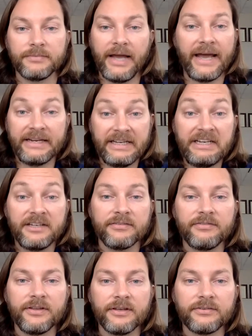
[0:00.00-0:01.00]
had any
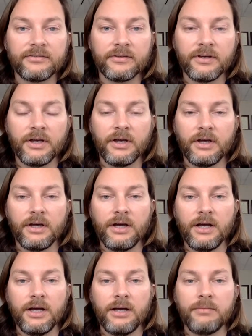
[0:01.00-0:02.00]
of this
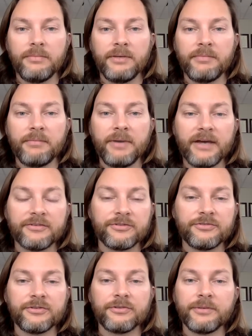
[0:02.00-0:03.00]
in my master's degree